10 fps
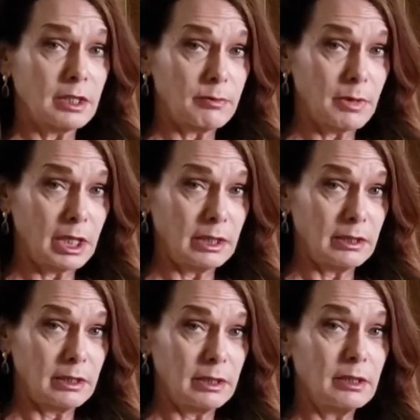that my
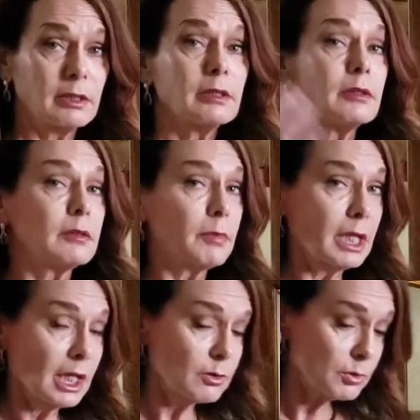
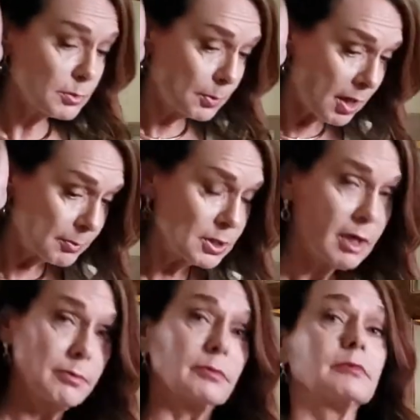head was propped up